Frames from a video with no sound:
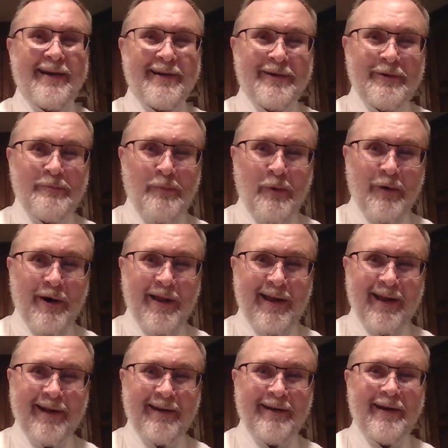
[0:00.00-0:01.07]
Good
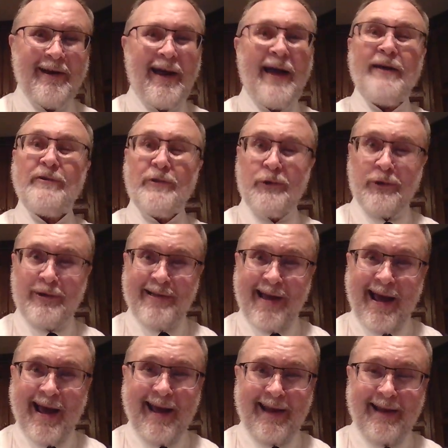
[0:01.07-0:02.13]
morning and good
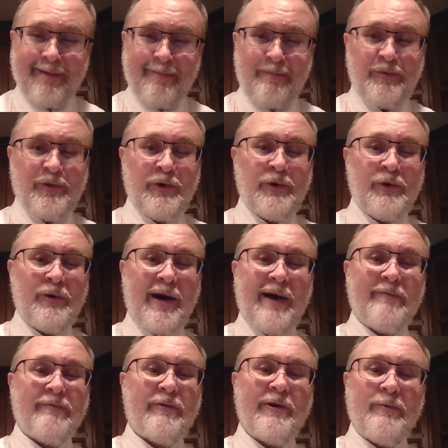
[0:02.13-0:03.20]
day to
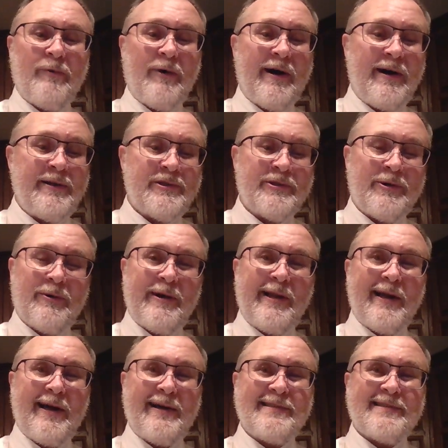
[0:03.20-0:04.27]
everyone
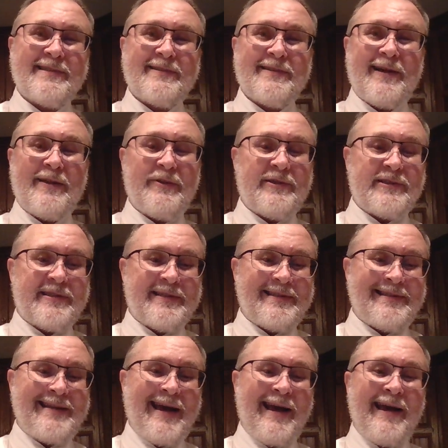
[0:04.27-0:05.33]
joining us this
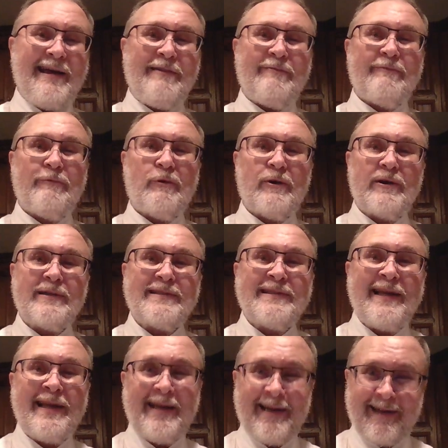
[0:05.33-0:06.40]
day
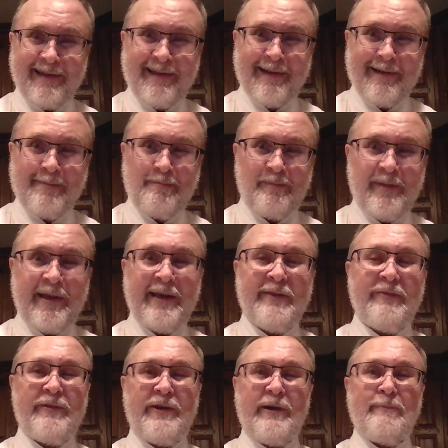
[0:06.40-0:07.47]
14
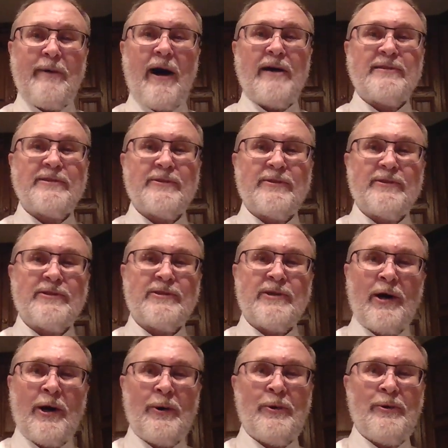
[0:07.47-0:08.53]
in the Apostles'
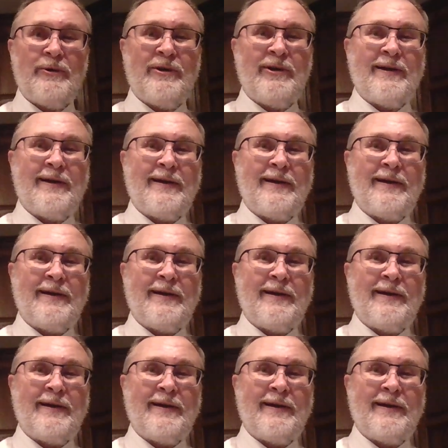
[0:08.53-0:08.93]
Code,